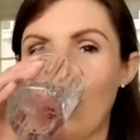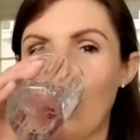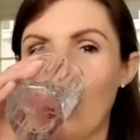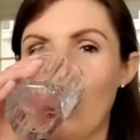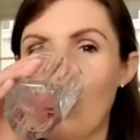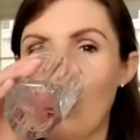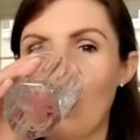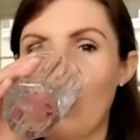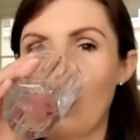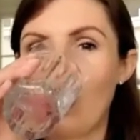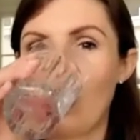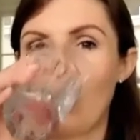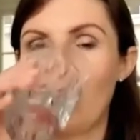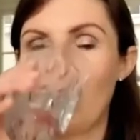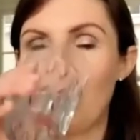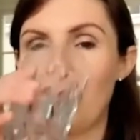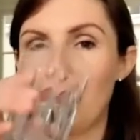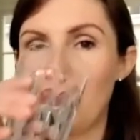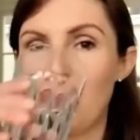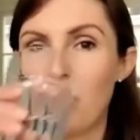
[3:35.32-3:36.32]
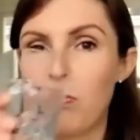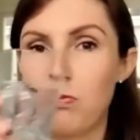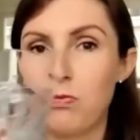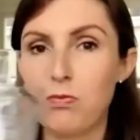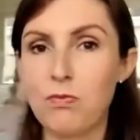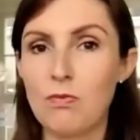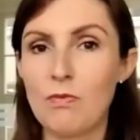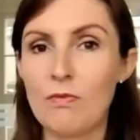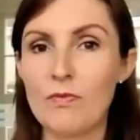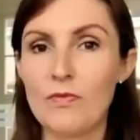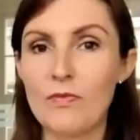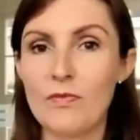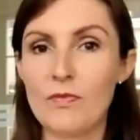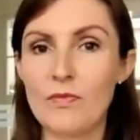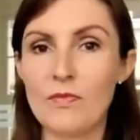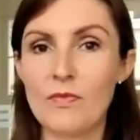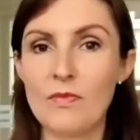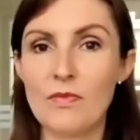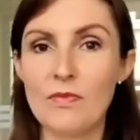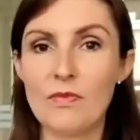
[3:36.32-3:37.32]

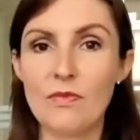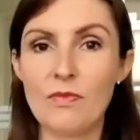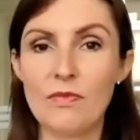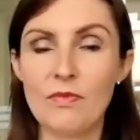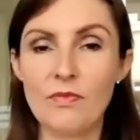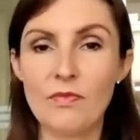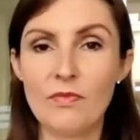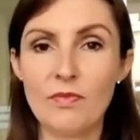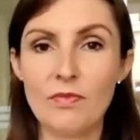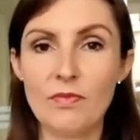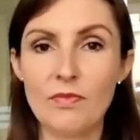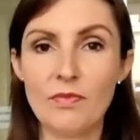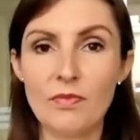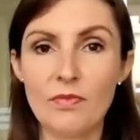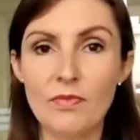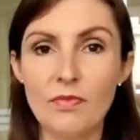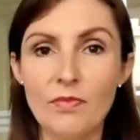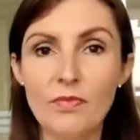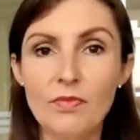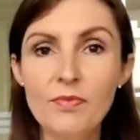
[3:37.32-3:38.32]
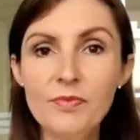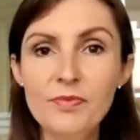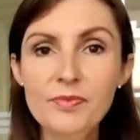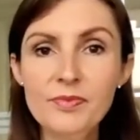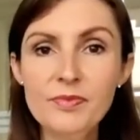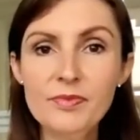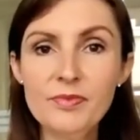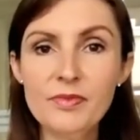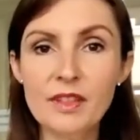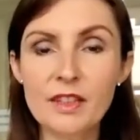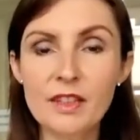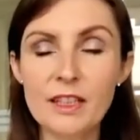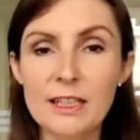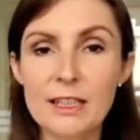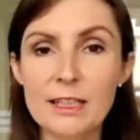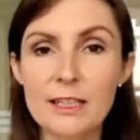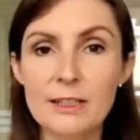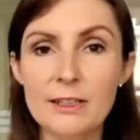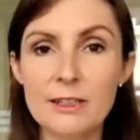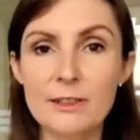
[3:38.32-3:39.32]

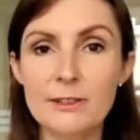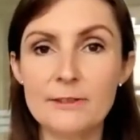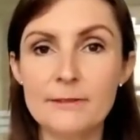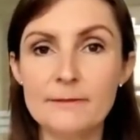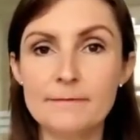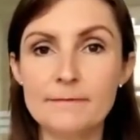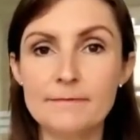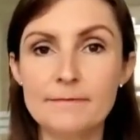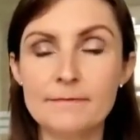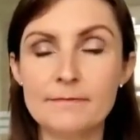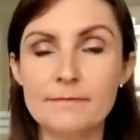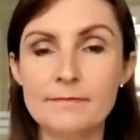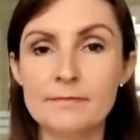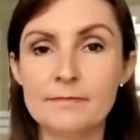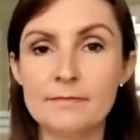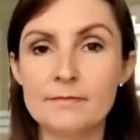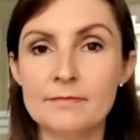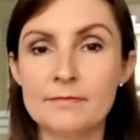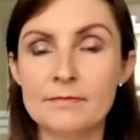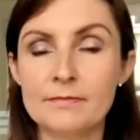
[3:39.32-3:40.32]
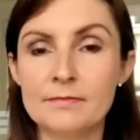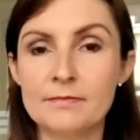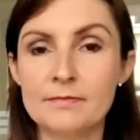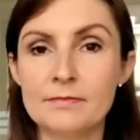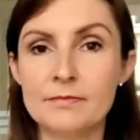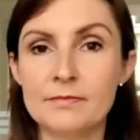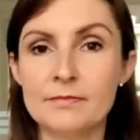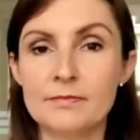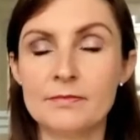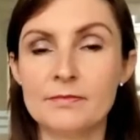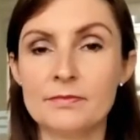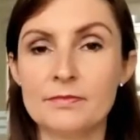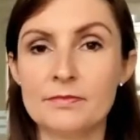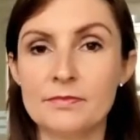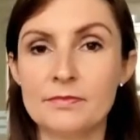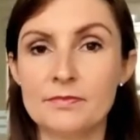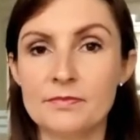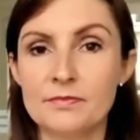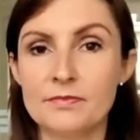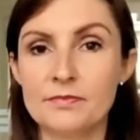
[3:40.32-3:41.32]

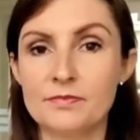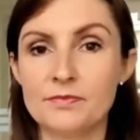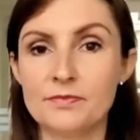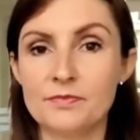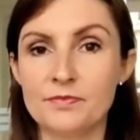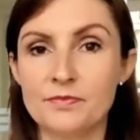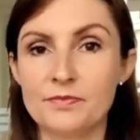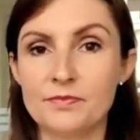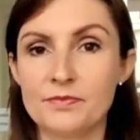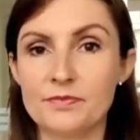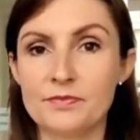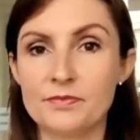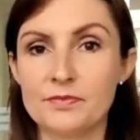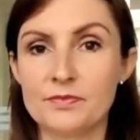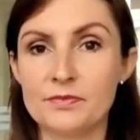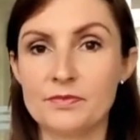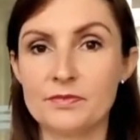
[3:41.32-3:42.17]
[no speech]